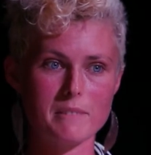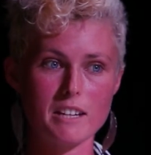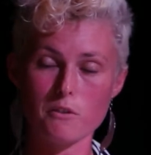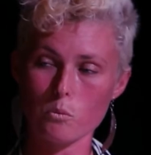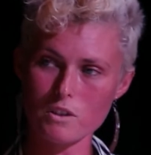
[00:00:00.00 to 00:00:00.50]

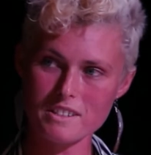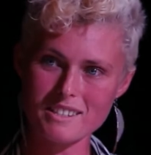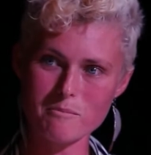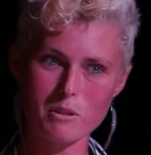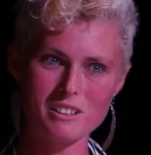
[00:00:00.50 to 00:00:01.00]
If it was
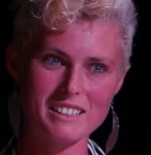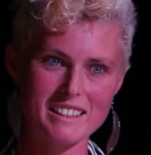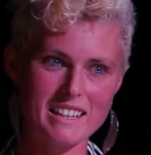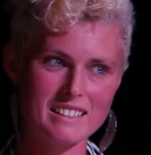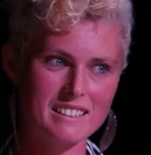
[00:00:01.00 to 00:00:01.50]

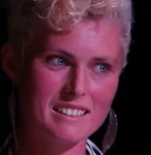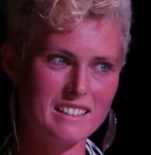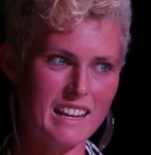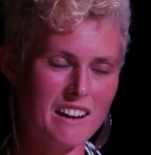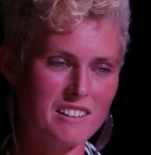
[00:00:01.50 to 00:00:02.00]
symbolic,
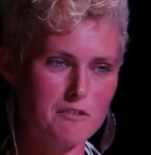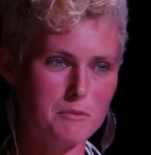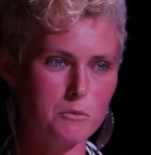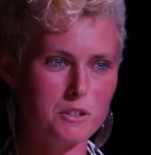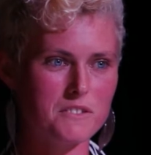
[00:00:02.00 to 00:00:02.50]
then our
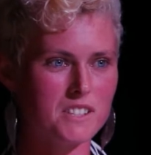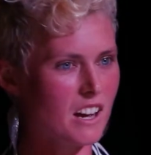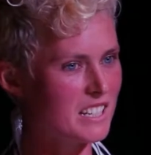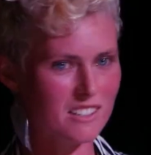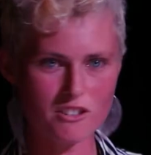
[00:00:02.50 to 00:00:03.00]
government would have
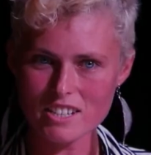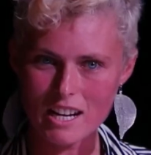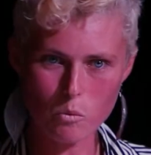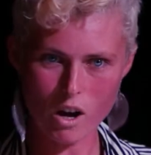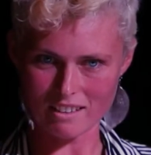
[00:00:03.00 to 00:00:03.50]
signed it on
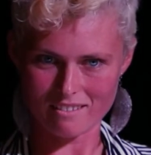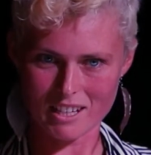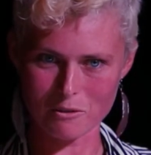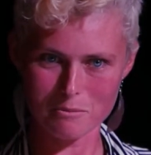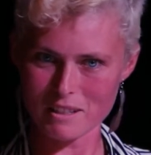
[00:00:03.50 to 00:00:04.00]
day one.
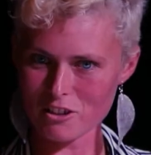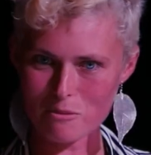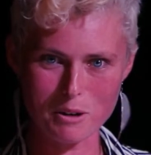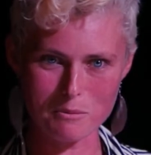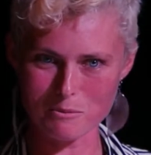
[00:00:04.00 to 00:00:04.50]
There would be no
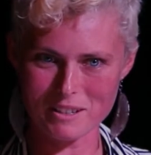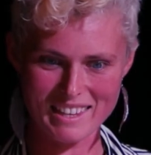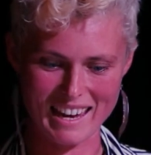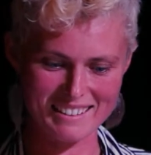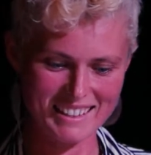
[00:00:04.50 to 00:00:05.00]
problem with
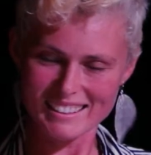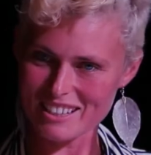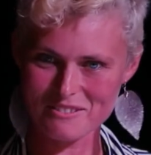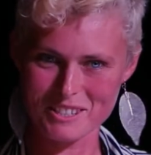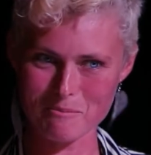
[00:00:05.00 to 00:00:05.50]
that. They
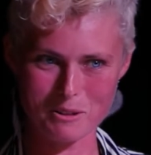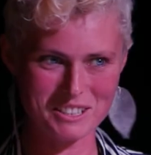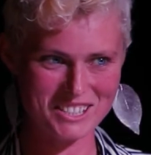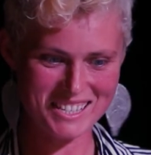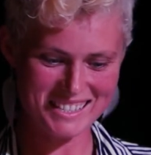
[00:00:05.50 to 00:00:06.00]
love
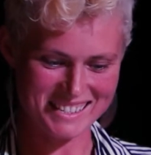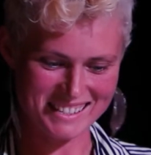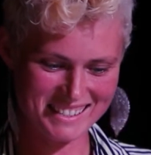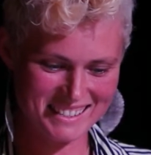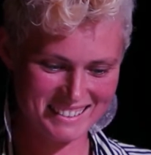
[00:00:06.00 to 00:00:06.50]
symbolic
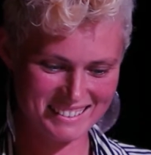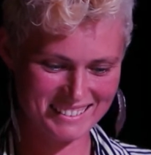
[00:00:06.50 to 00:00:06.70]
gestures.